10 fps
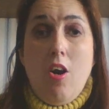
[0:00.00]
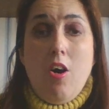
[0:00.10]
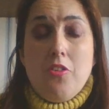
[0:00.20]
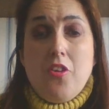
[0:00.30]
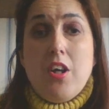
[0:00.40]

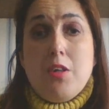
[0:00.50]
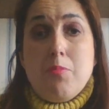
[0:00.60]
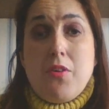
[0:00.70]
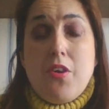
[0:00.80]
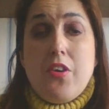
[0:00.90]

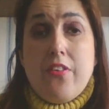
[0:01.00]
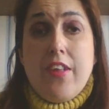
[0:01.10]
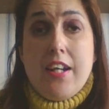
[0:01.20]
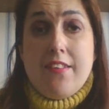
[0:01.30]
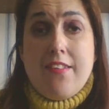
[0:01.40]
October two
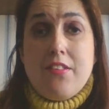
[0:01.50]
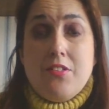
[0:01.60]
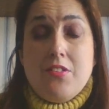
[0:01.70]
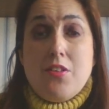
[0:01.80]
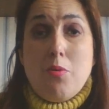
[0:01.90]

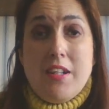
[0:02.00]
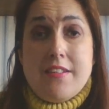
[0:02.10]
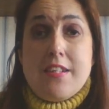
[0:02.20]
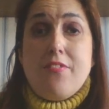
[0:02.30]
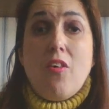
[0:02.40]
thousand
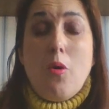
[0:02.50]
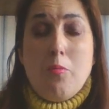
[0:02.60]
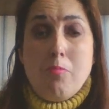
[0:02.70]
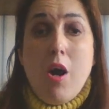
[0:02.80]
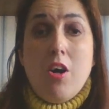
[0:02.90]

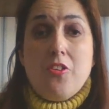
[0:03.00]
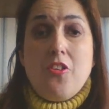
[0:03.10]
twenty-four part